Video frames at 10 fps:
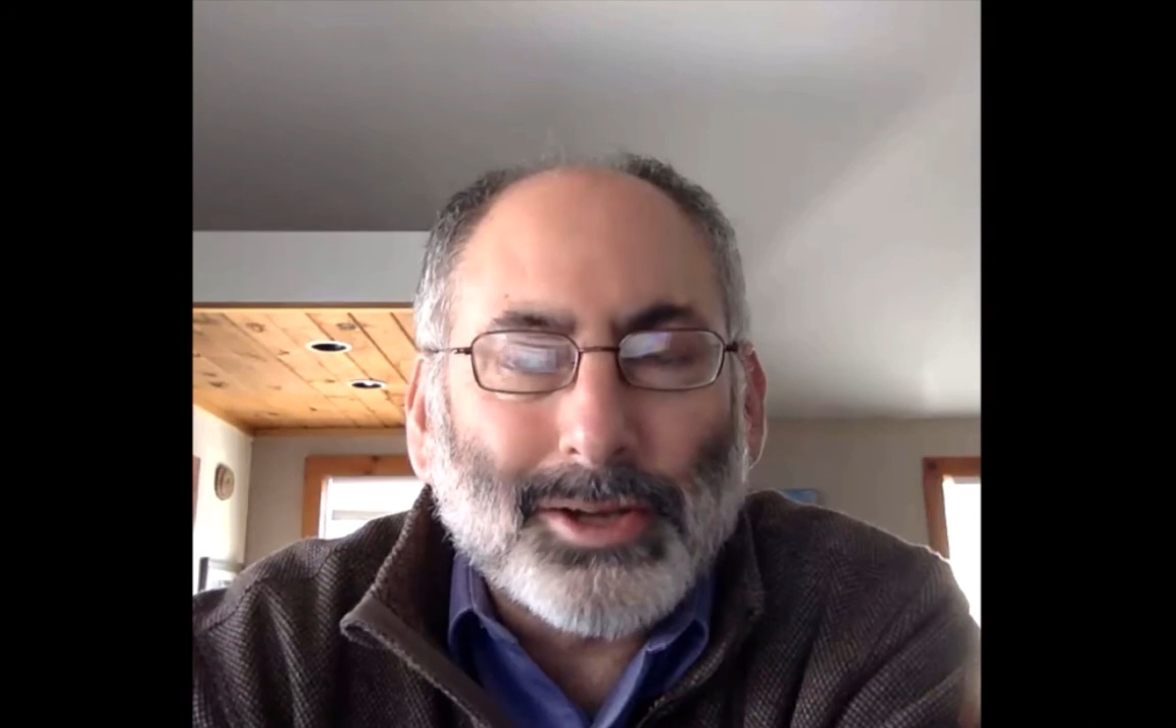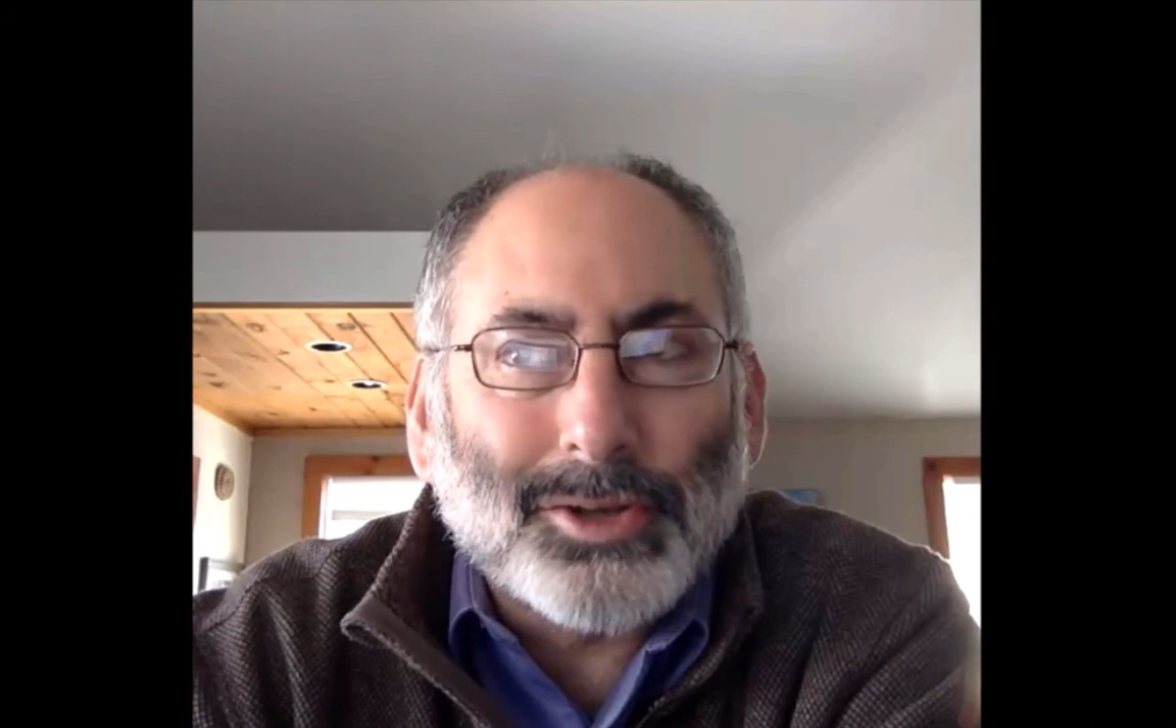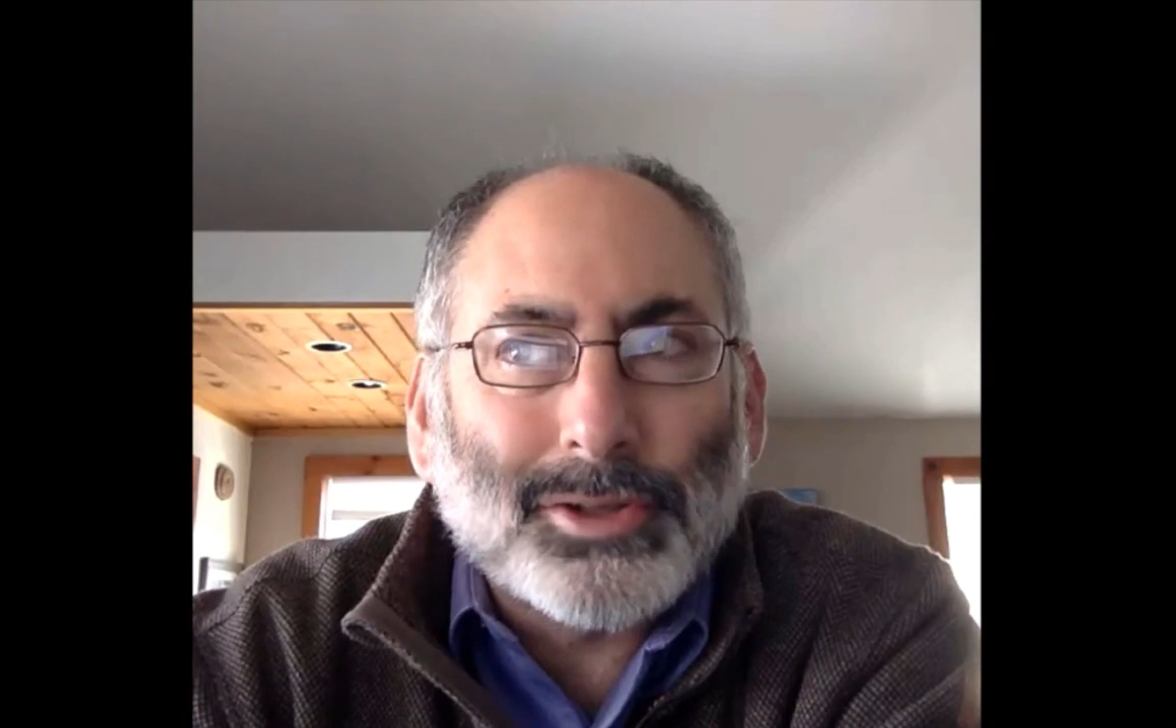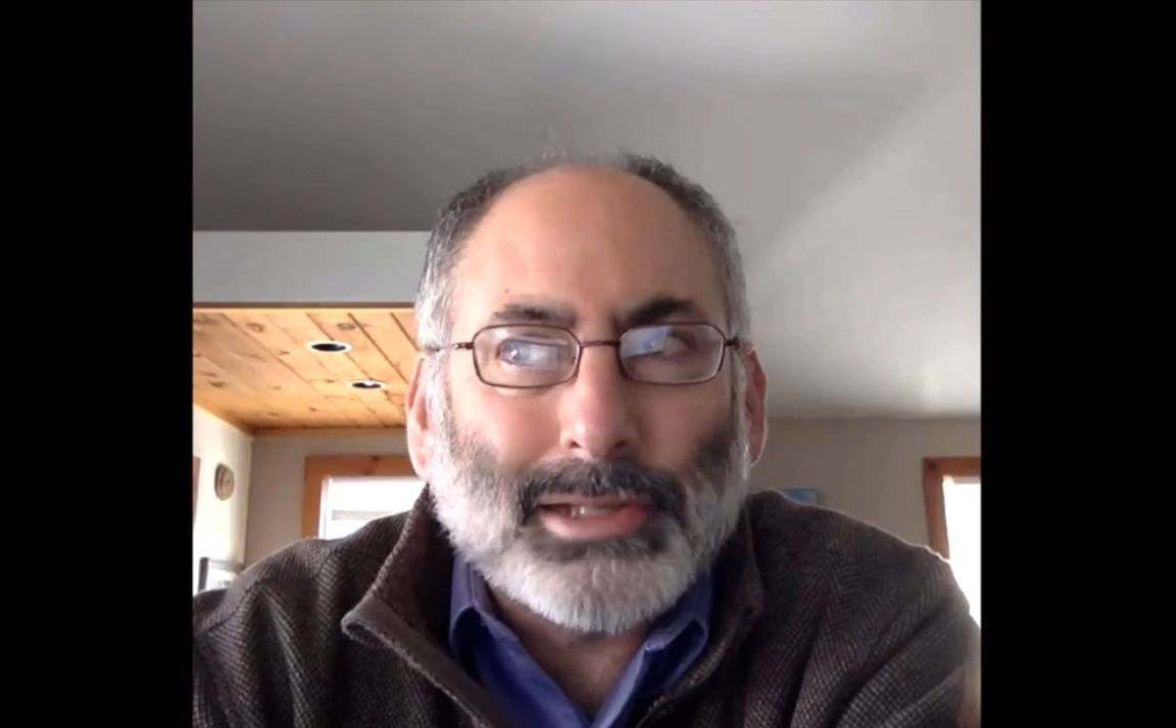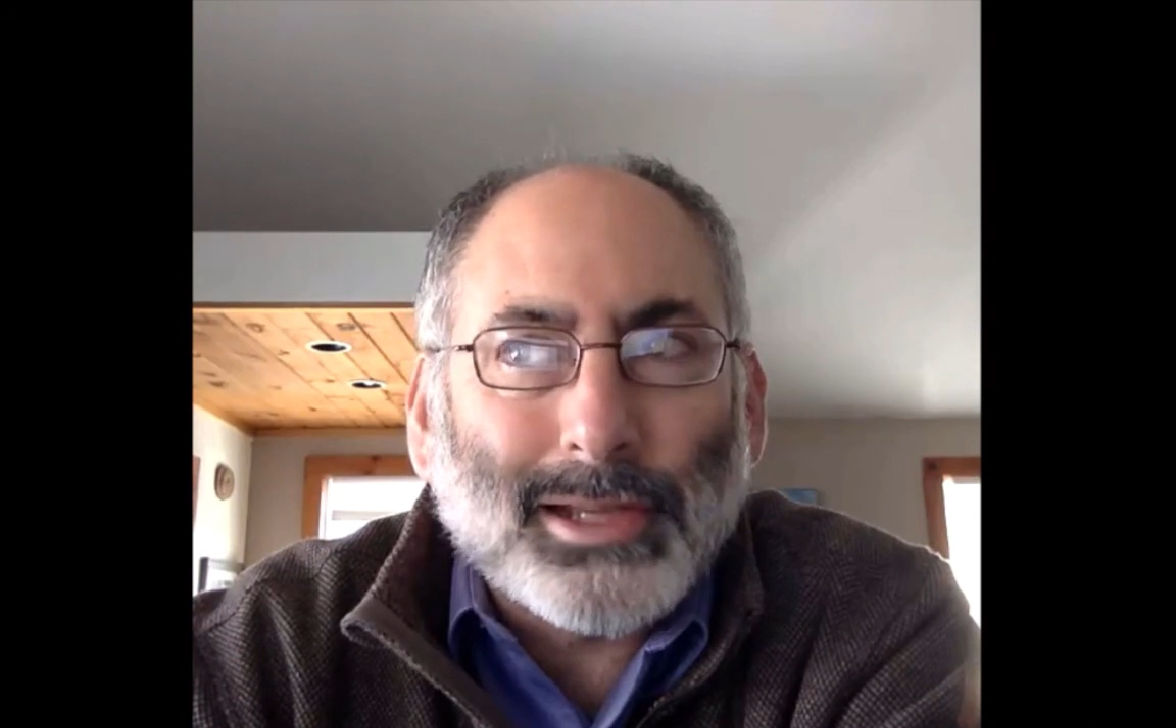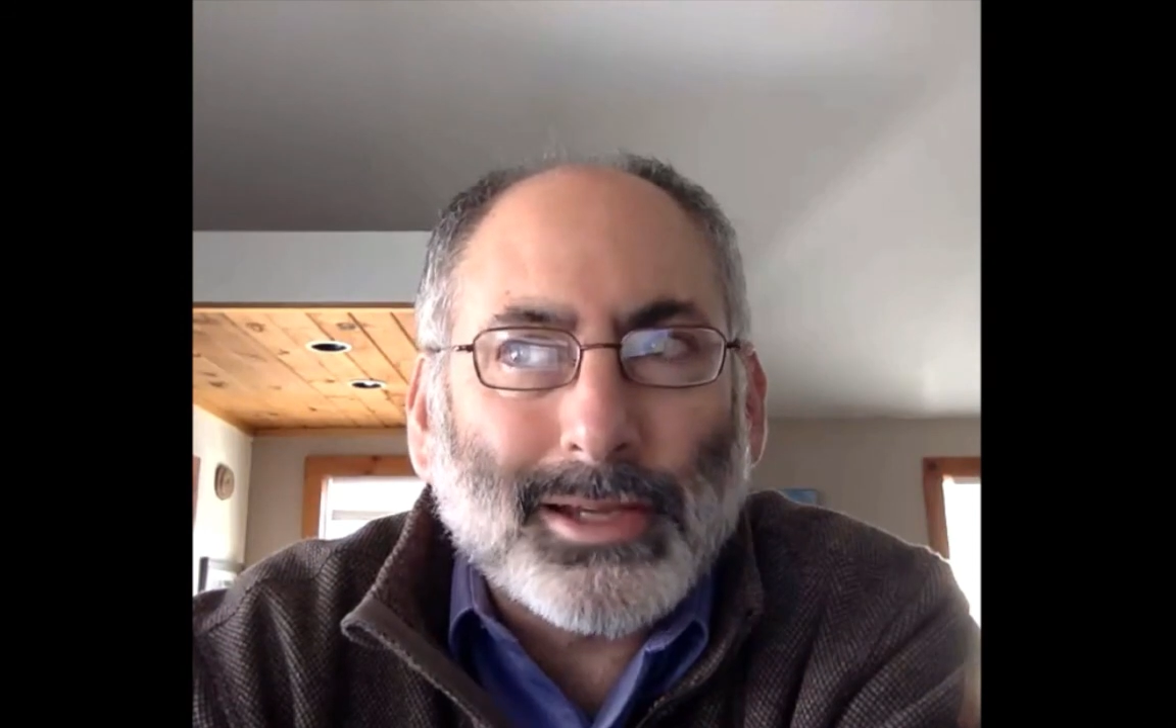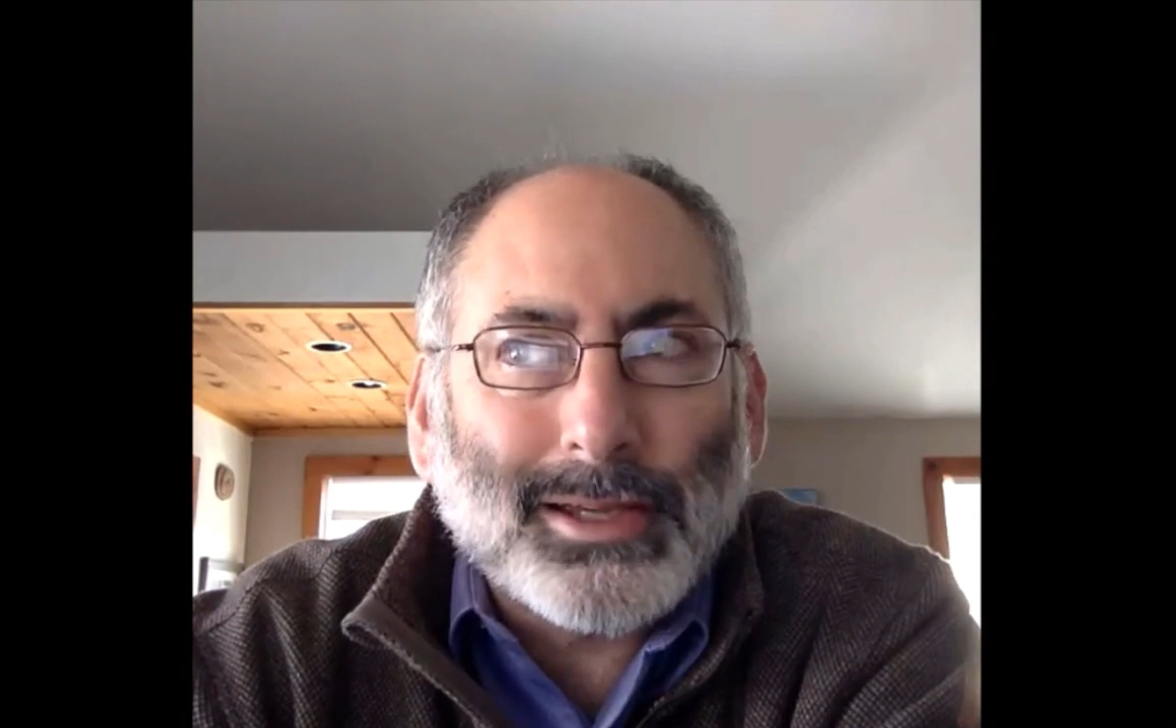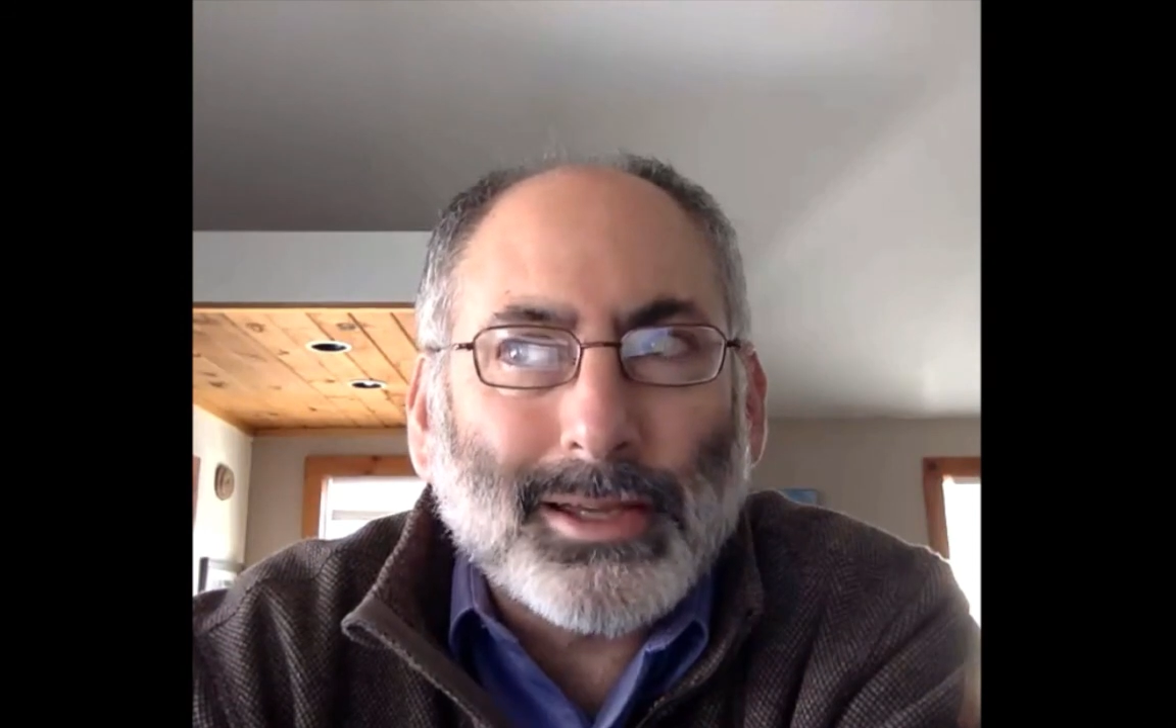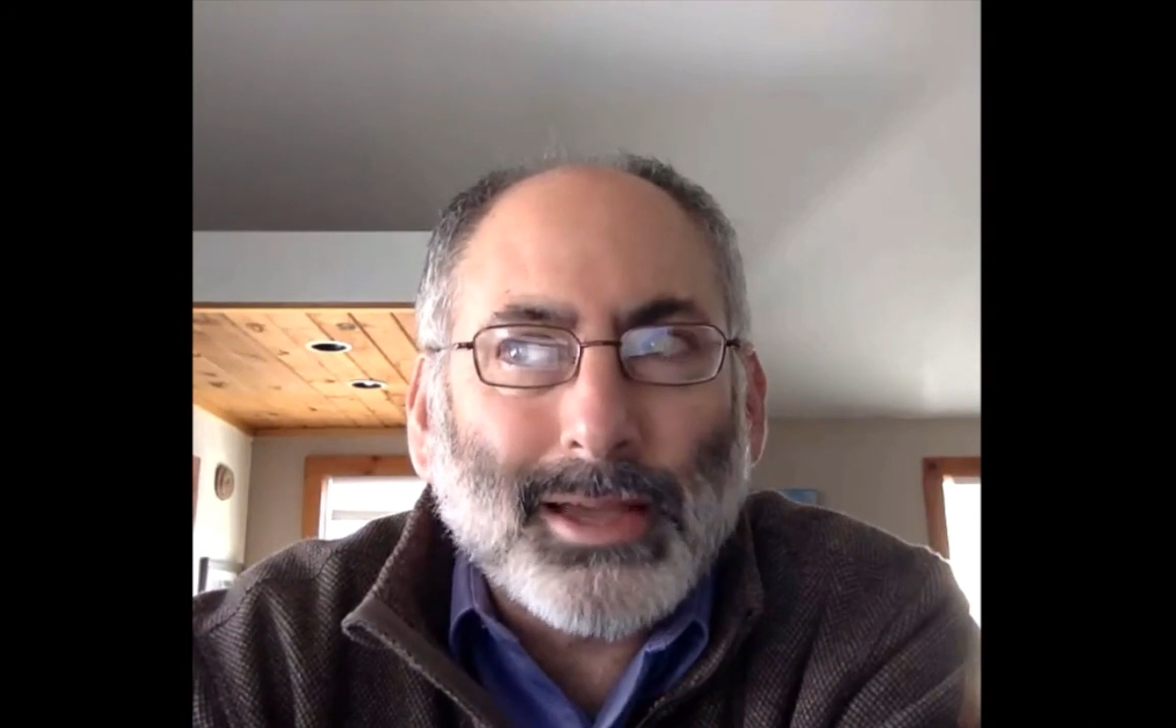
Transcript: good luck,